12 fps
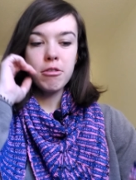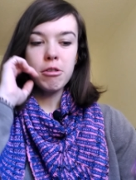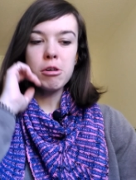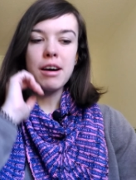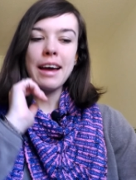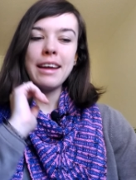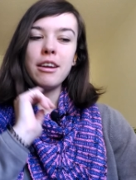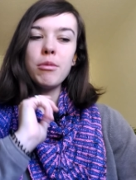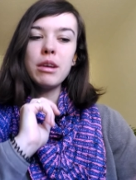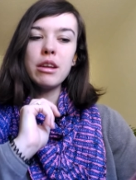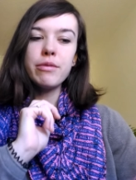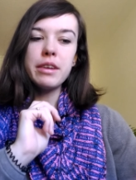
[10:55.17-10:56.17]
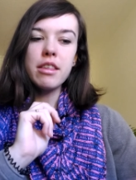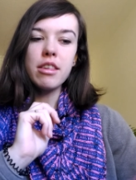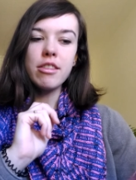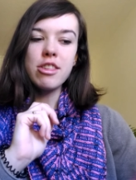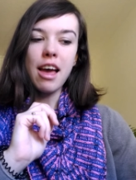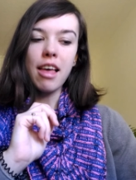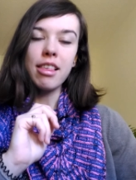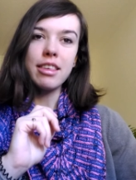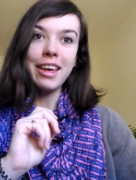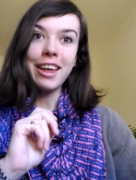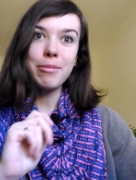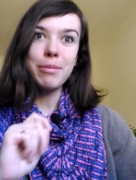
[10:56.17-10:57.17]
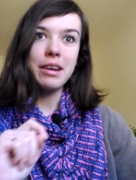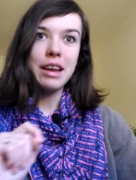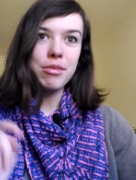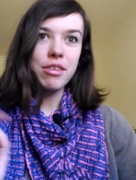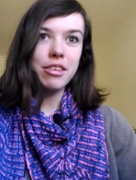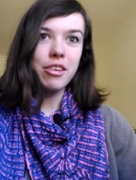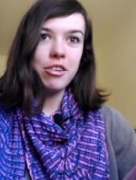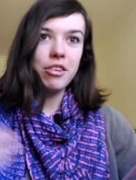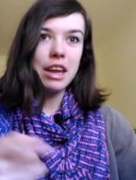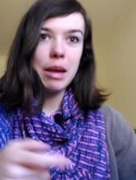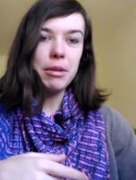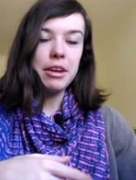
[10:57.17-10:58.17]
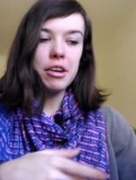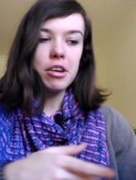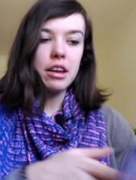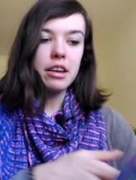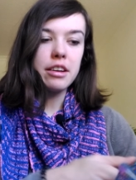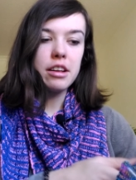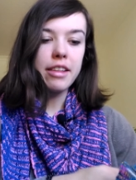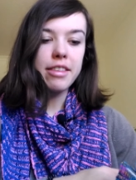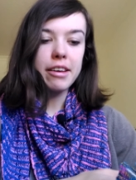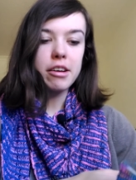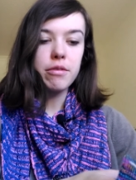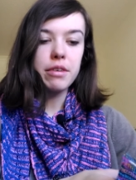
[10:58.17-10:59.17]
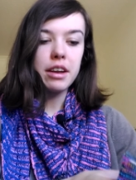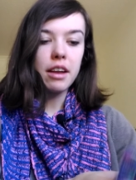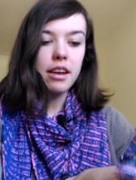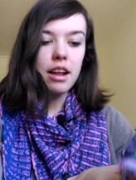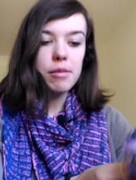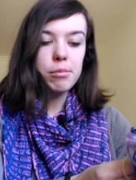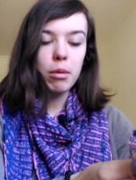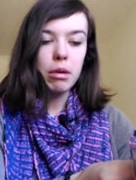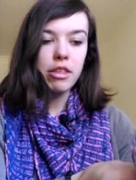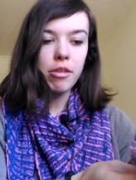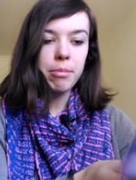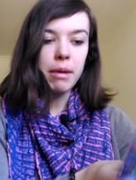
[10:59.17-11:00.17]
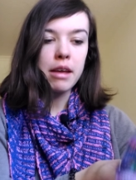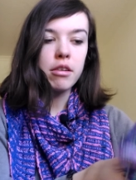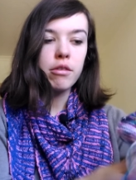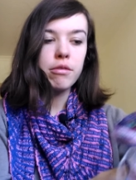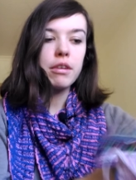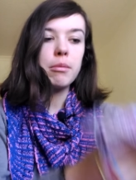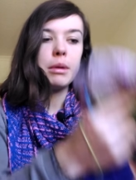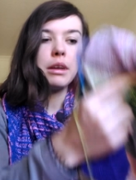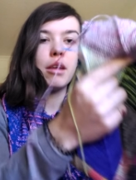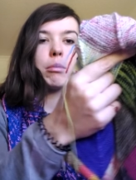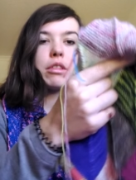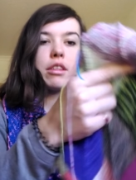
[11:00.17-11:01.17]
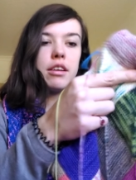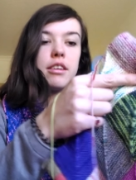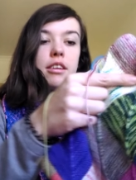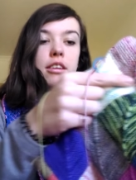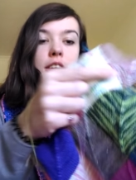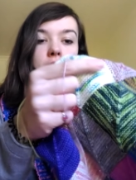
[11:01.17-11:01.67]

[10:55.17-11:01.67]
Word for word: well, I don't want to finish it just yet, but I'm just going to keep knitting on it until I get sick of it, and then I'll probably just bind off and be done with it.